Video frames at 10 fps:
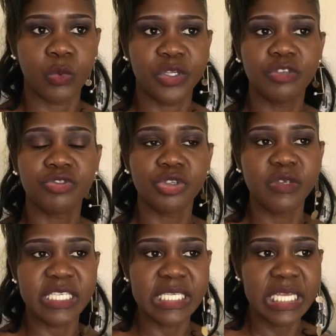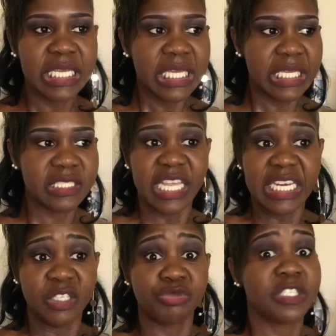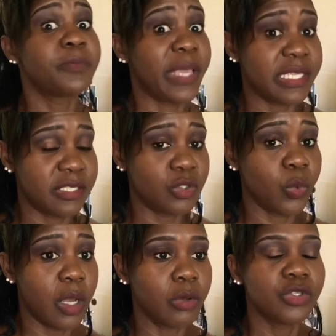what you're doing is respect as well.